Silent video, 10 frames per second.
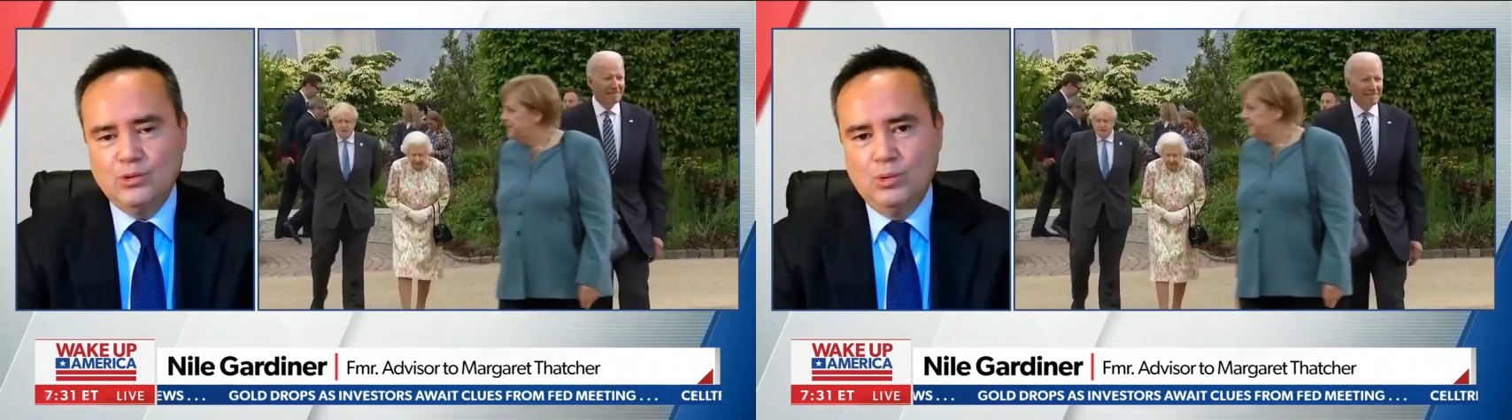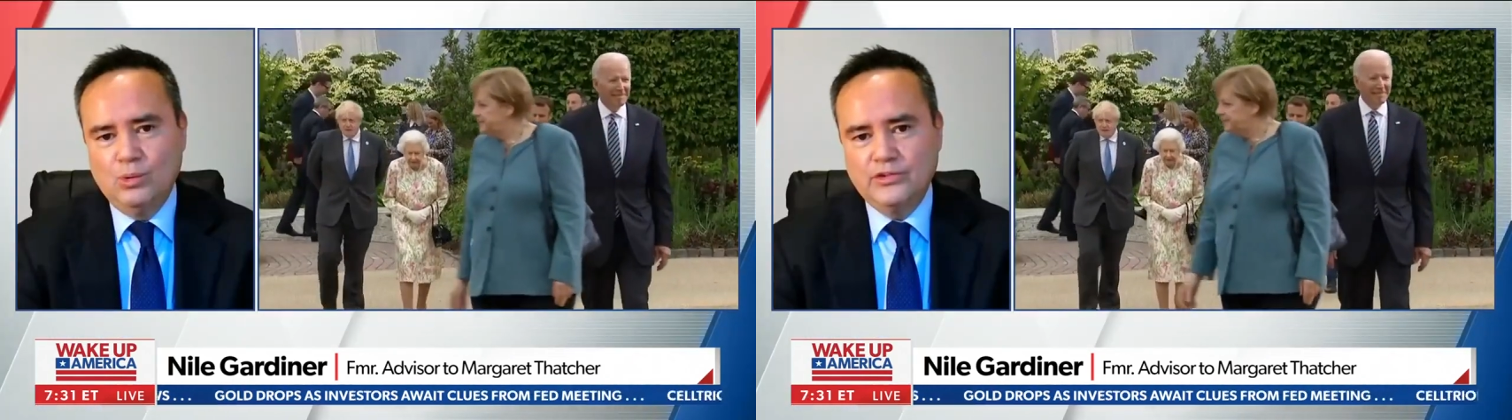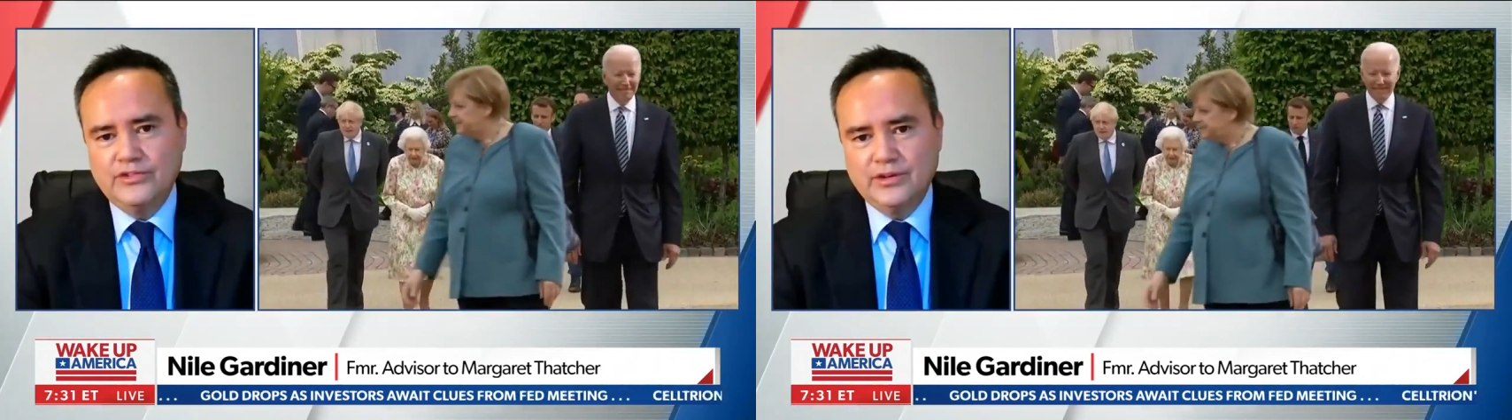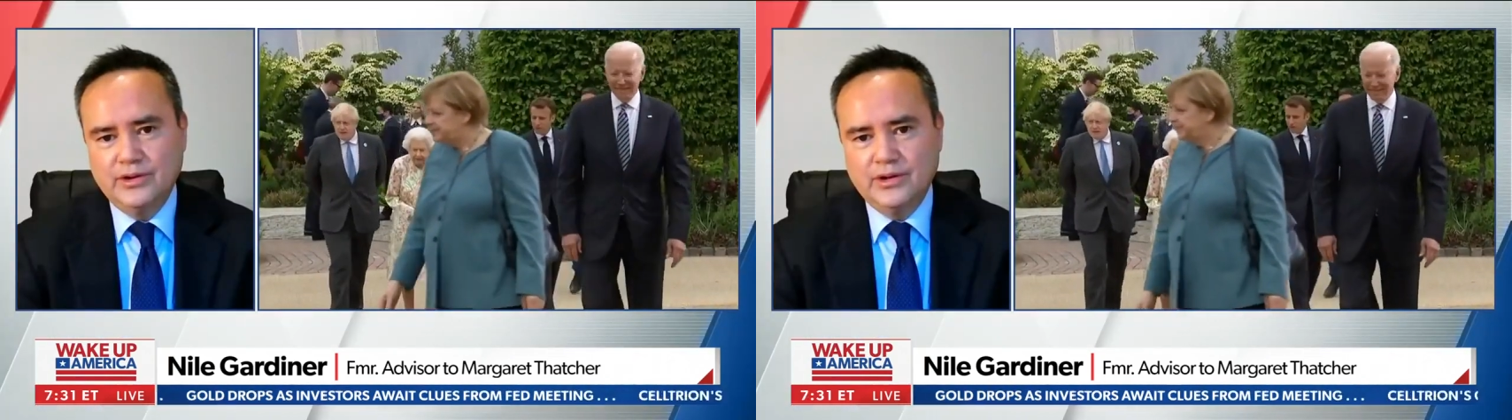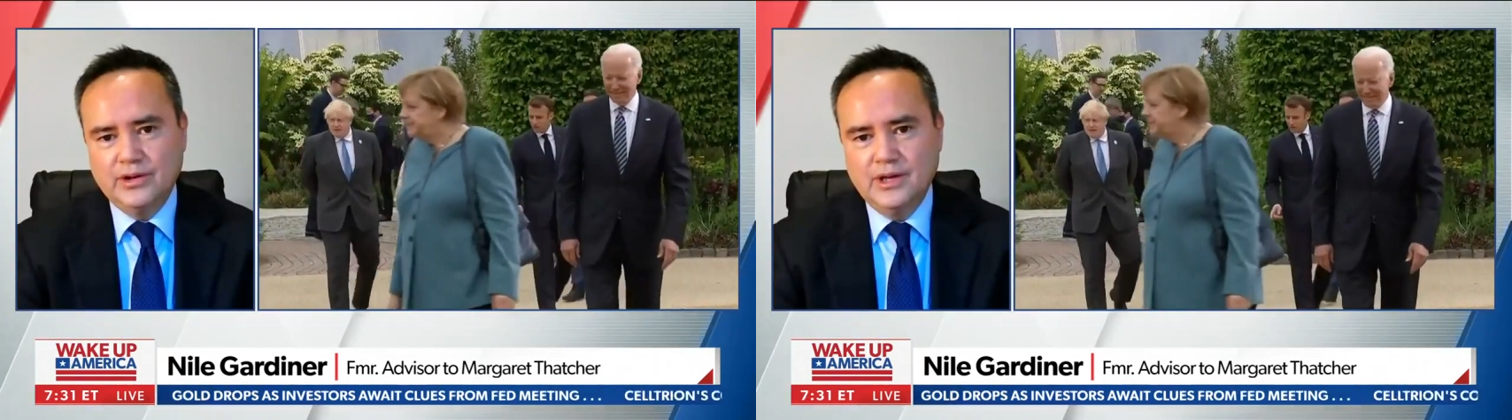of course, to
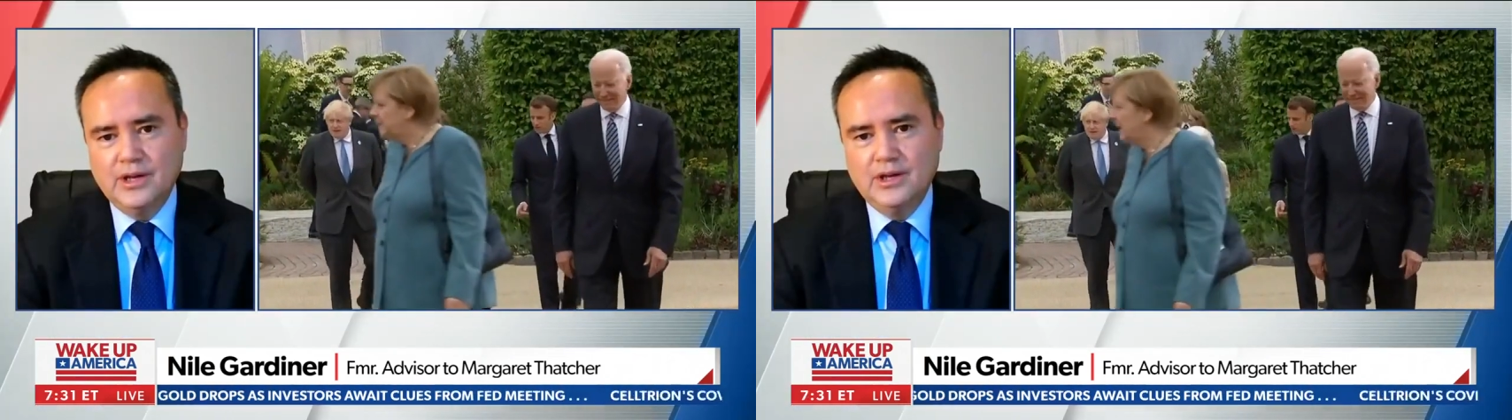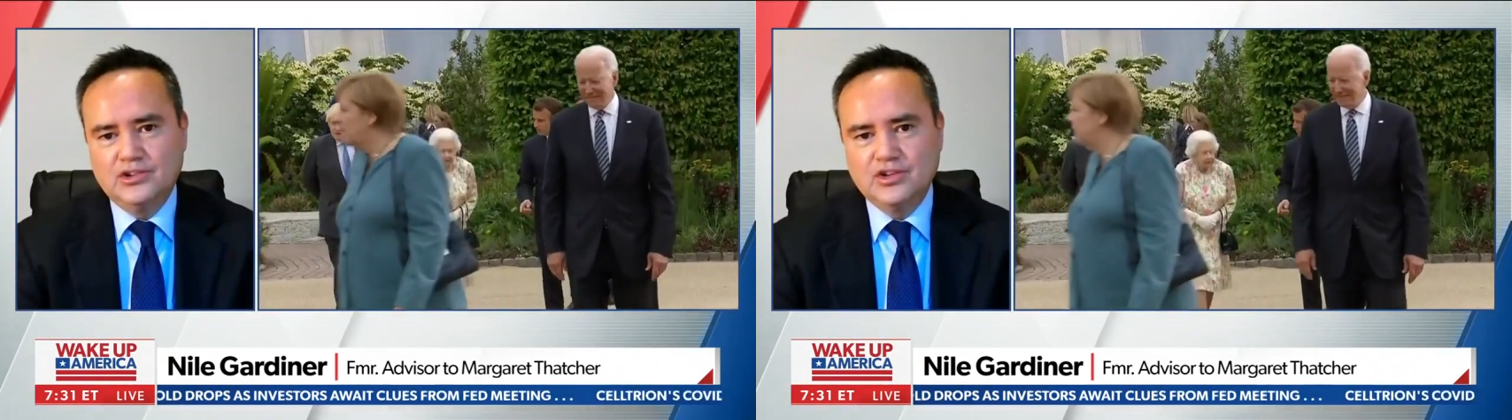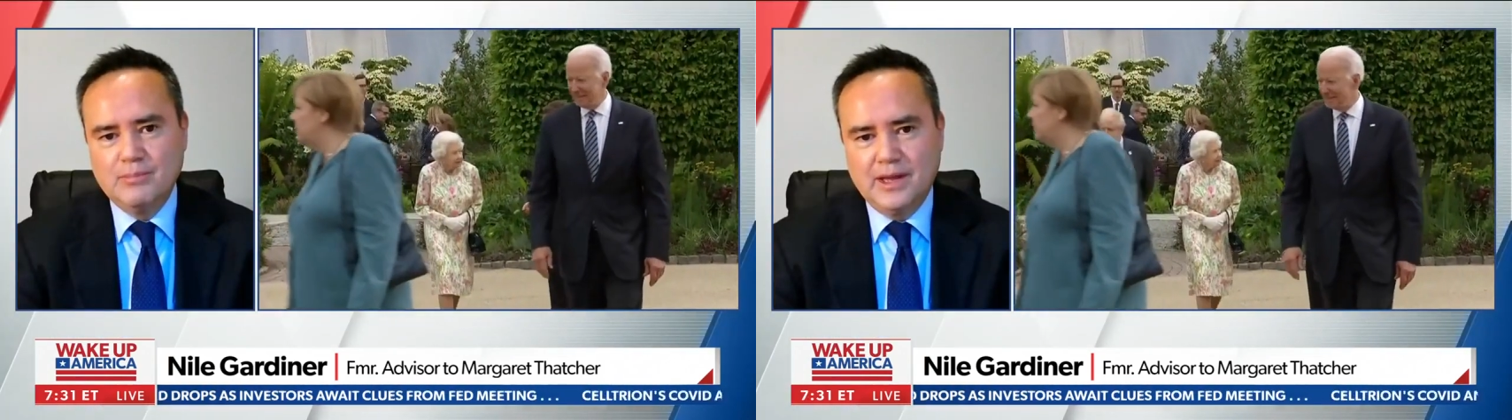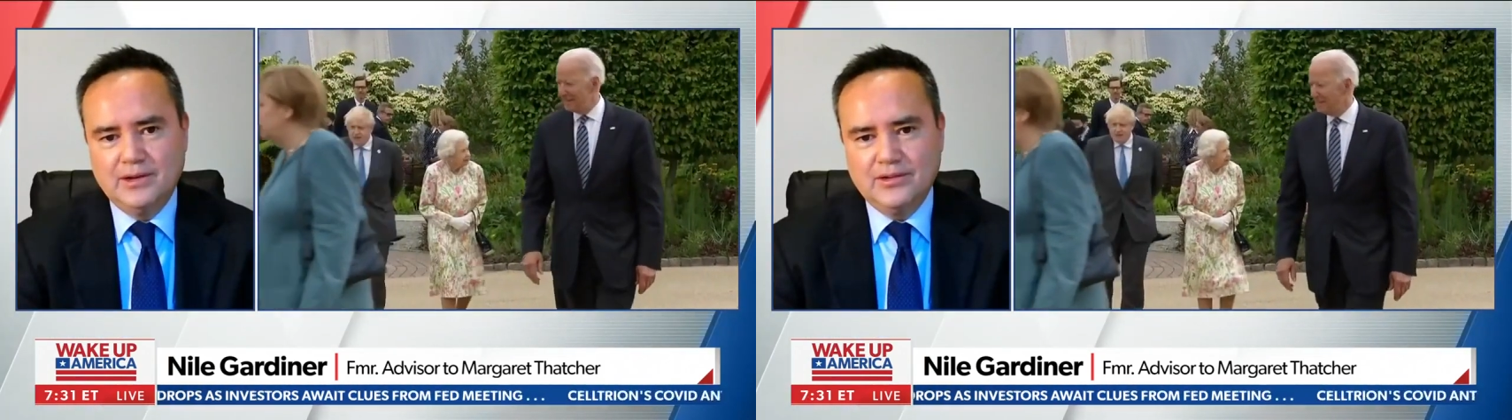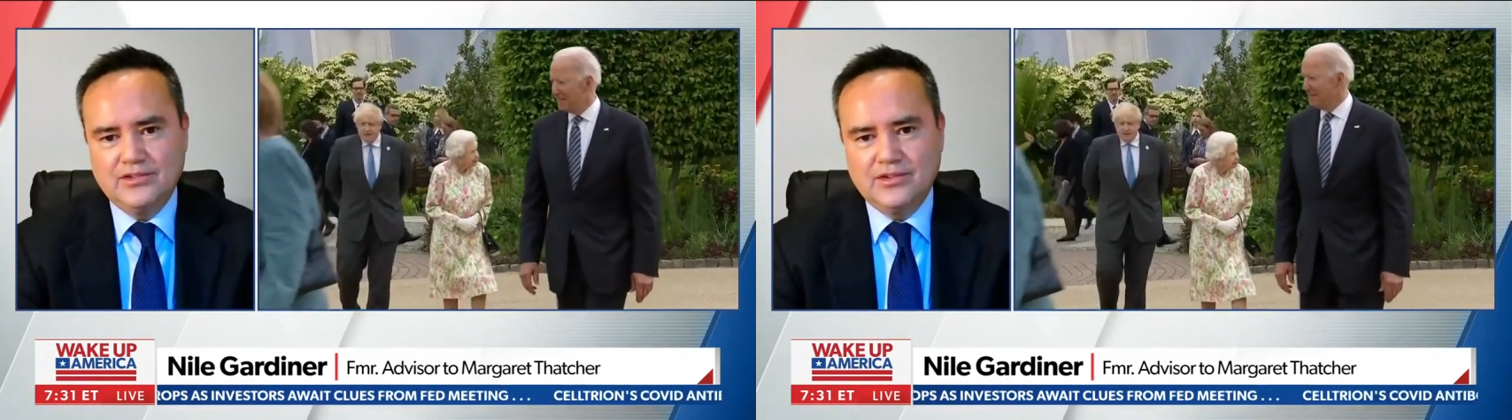her
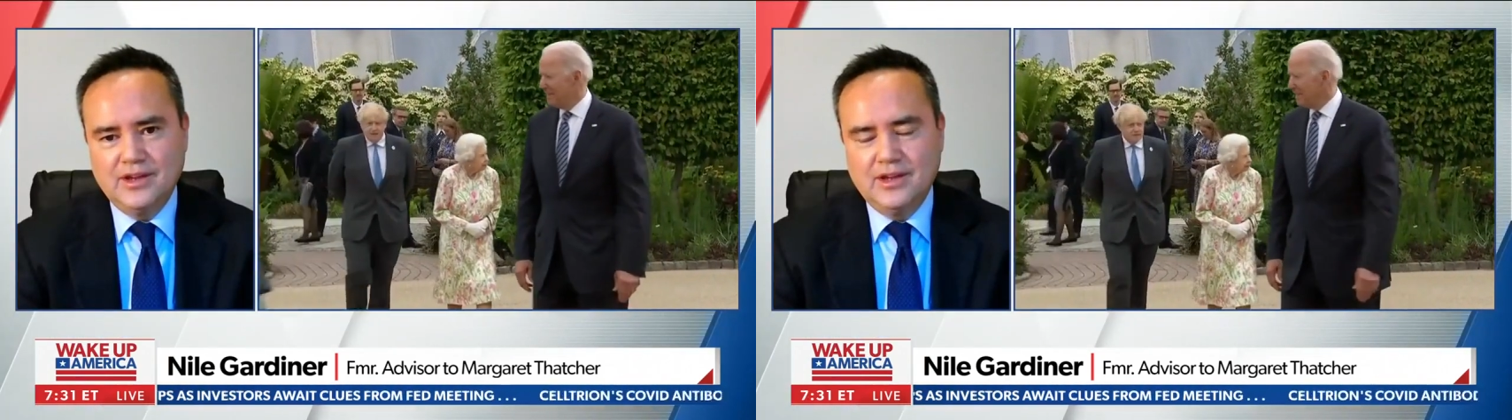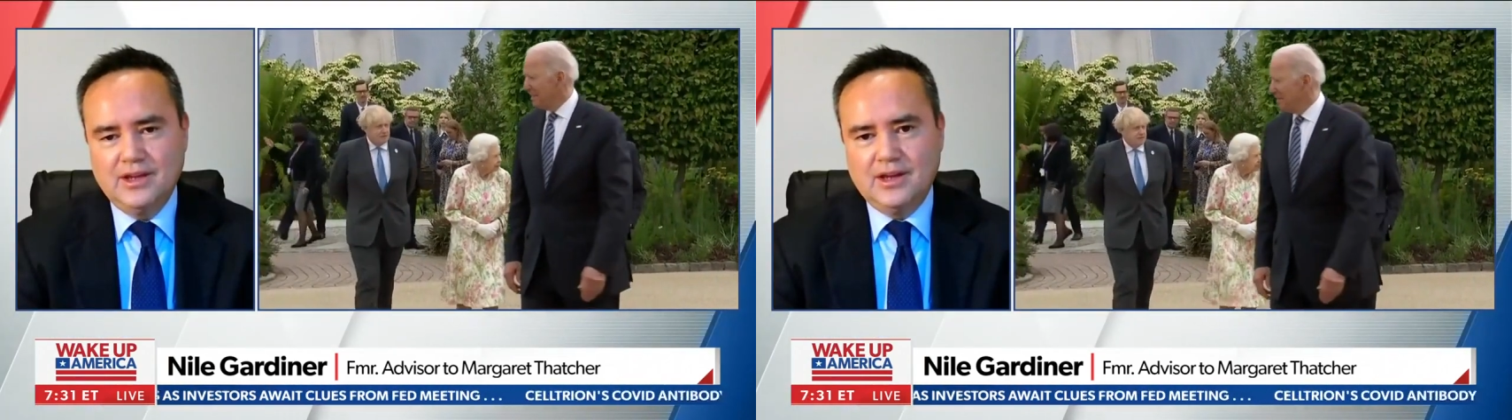tremendous